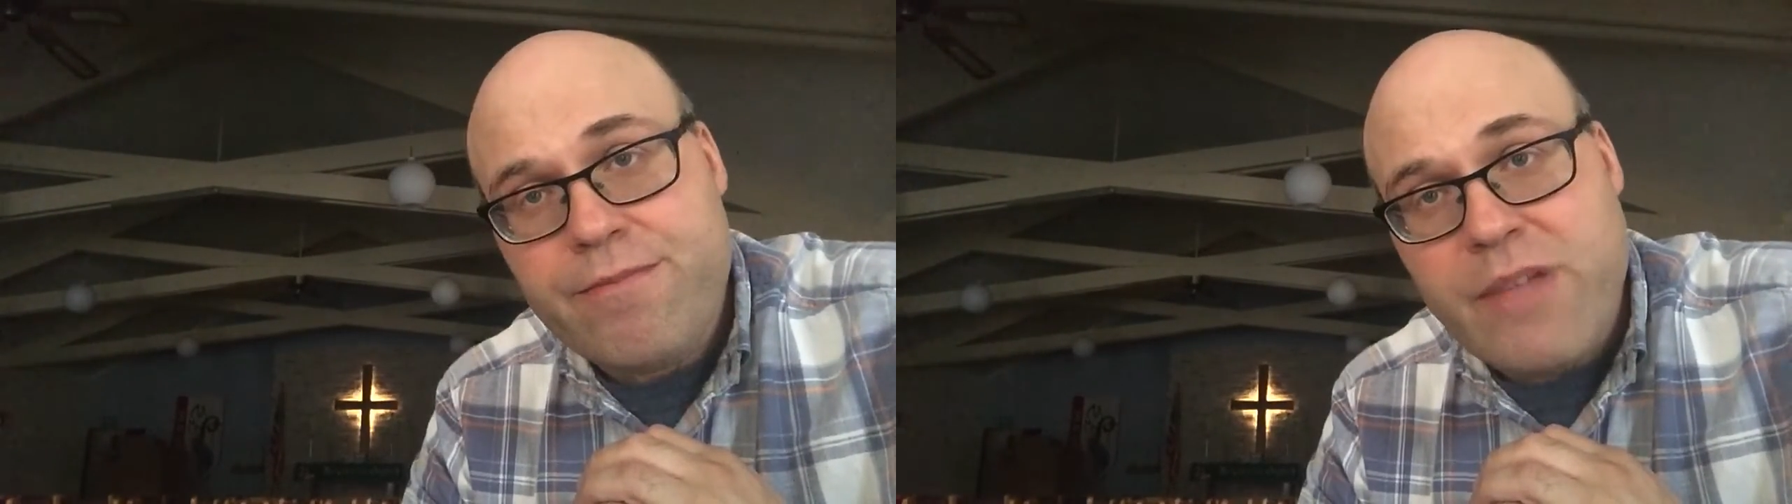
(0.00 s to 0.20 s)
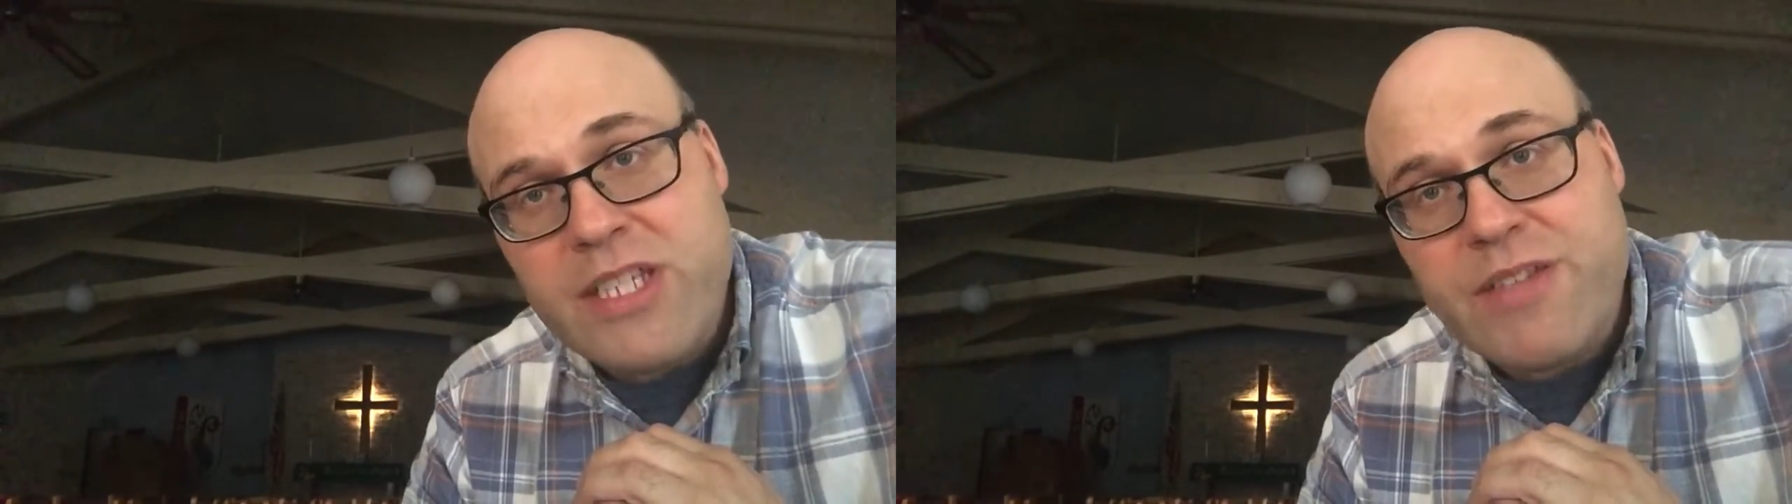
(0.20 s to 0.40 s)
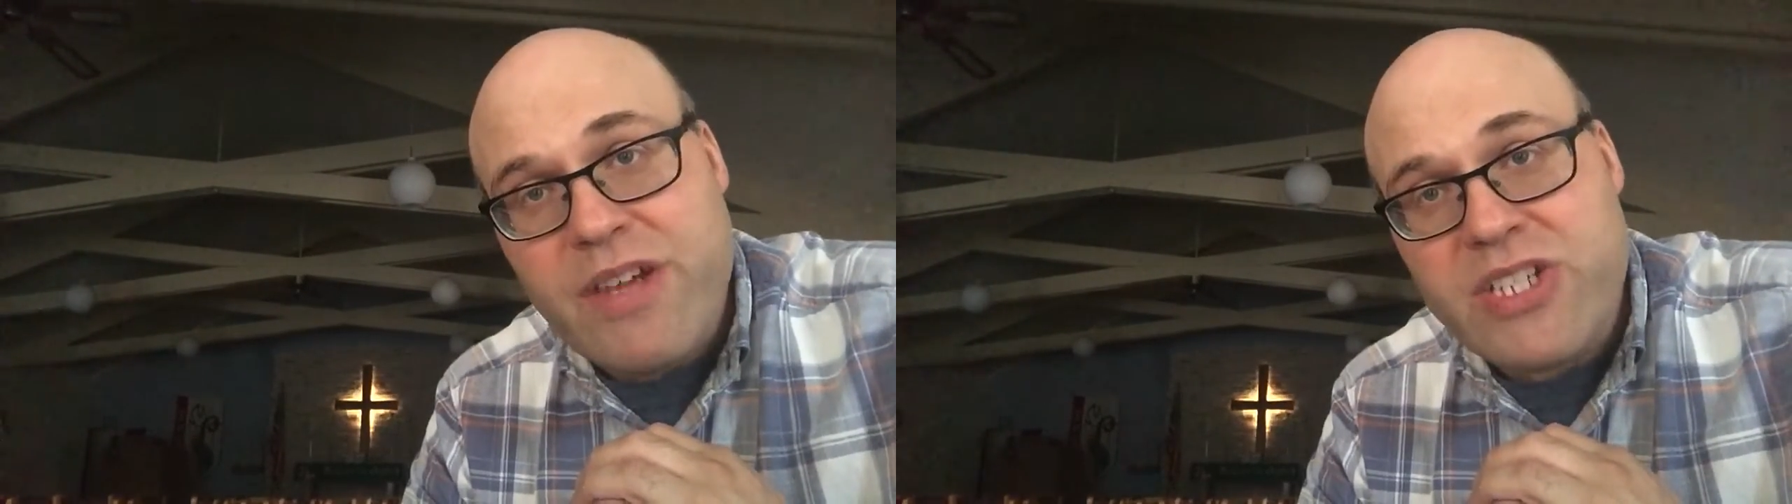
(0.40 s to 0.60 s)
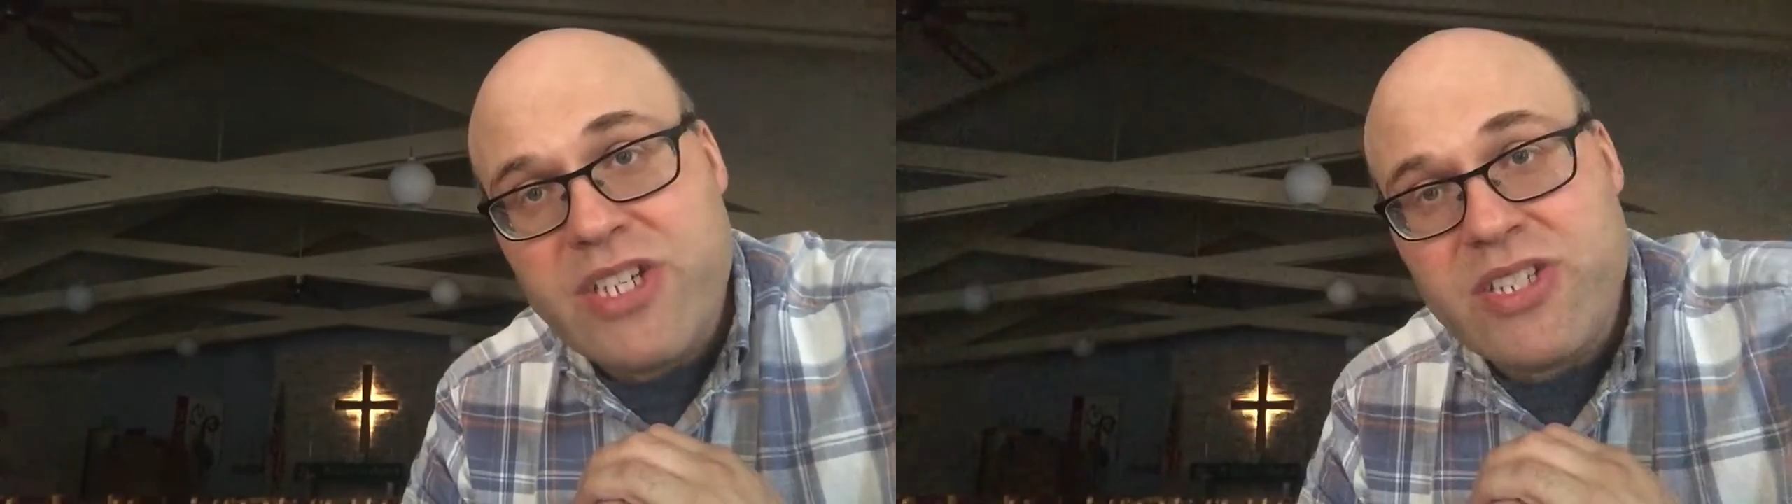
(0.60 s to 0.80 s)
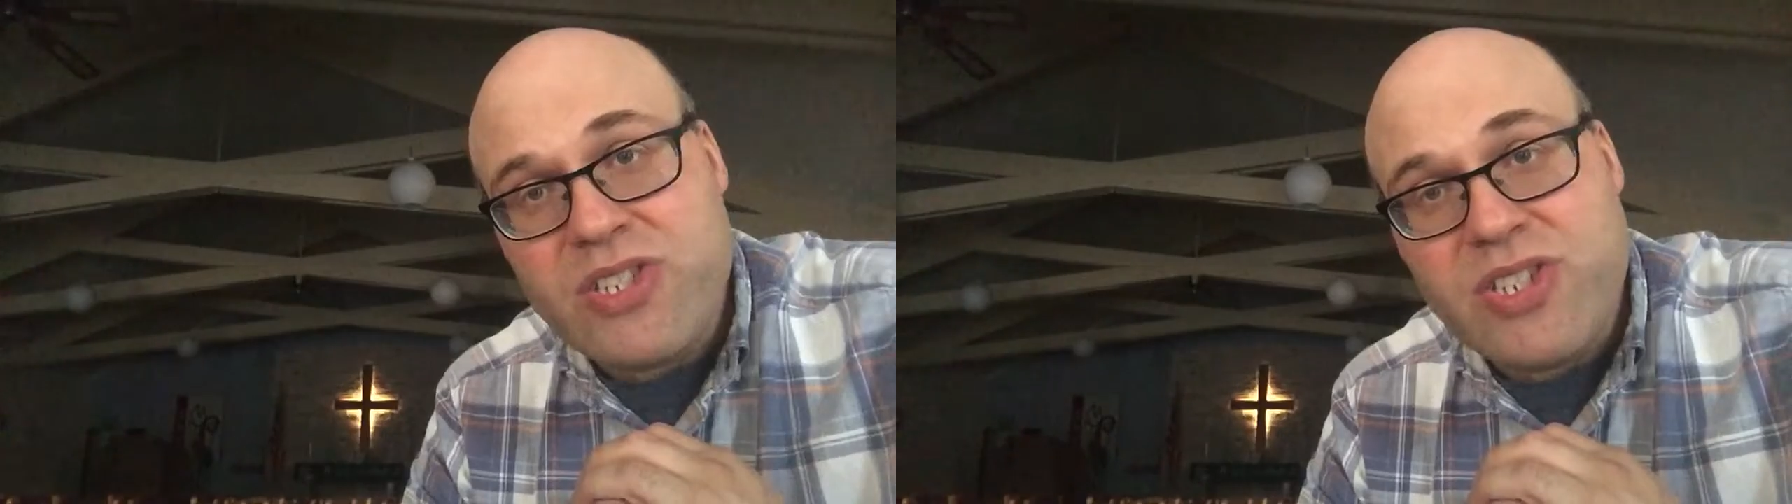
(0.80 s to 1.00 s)
And salvation
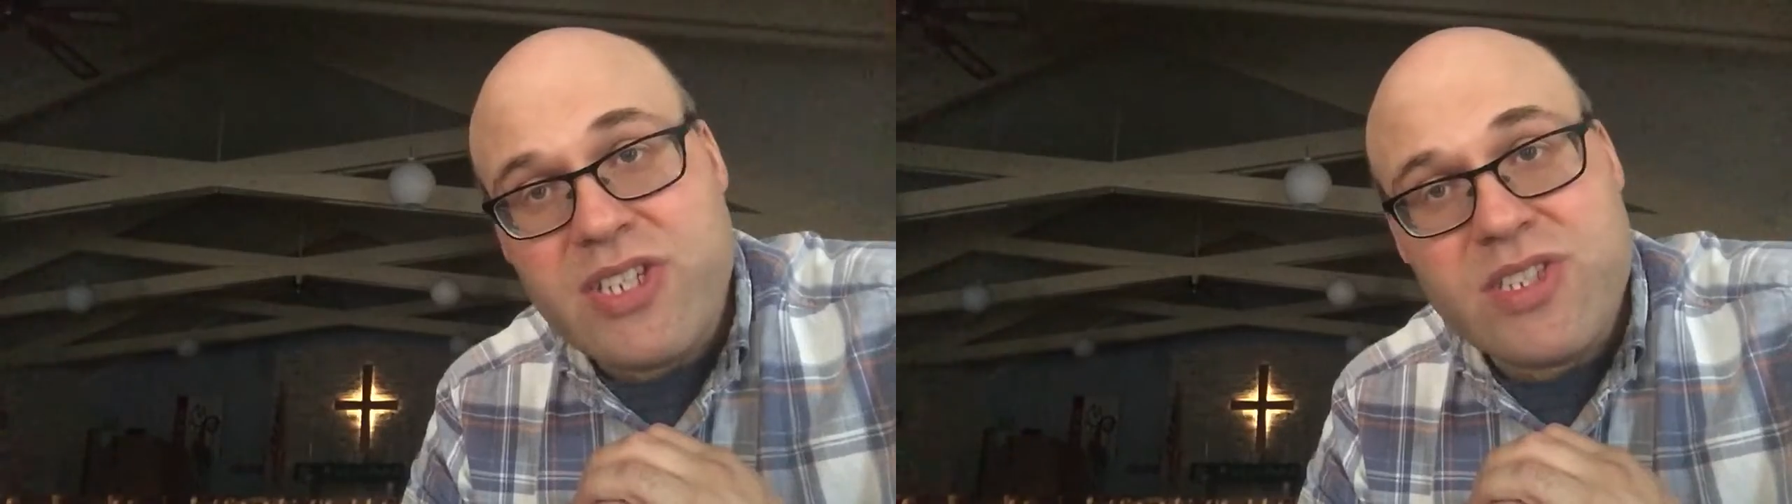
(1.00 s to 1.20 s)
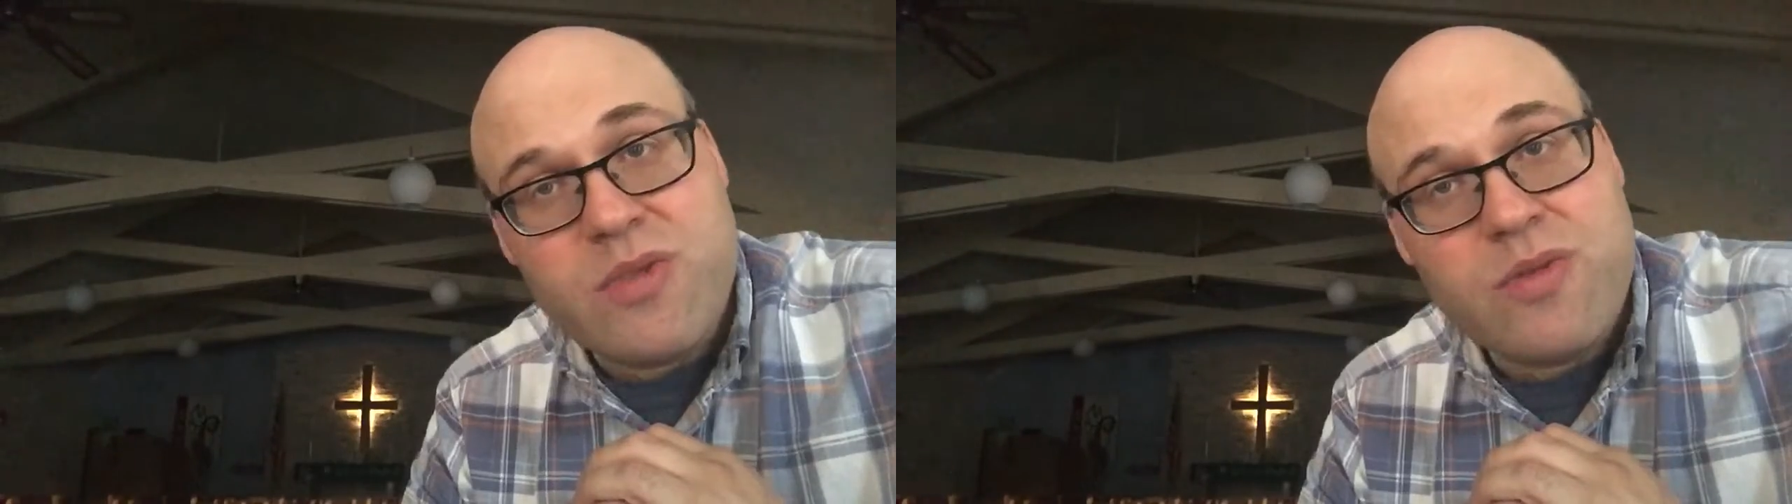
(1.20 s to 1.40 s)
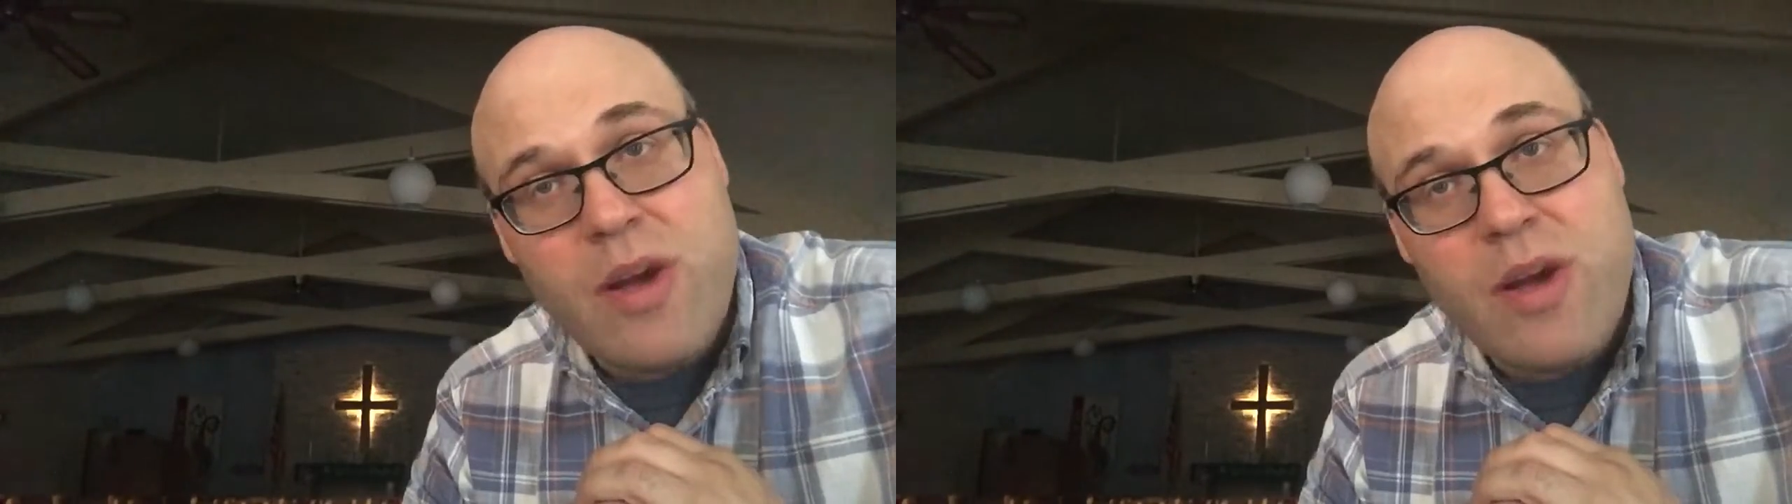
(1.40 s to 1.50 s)
isn't just